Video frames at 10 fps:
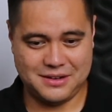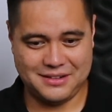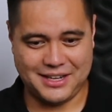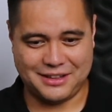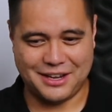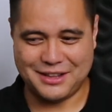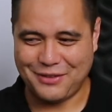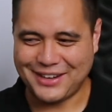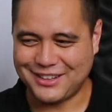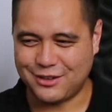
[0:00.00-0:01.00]
like the
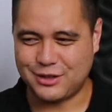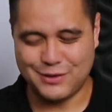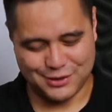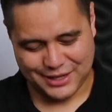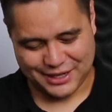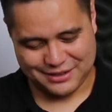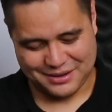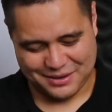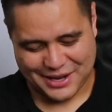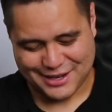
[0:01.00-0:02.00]
fact that there's even like
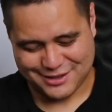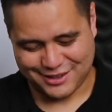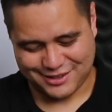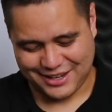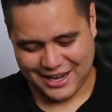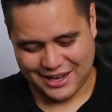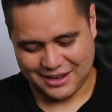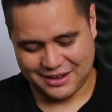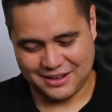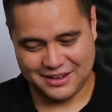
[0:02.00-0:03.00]
nice sustain
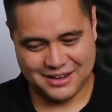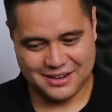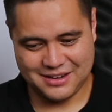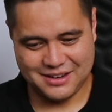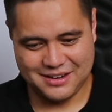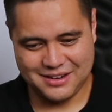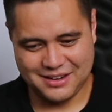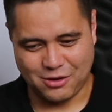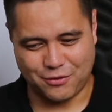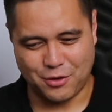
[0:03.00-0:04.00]

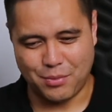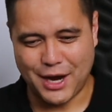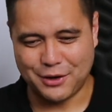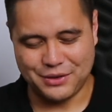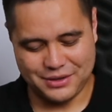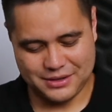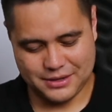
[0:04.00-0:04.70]
or vibrato.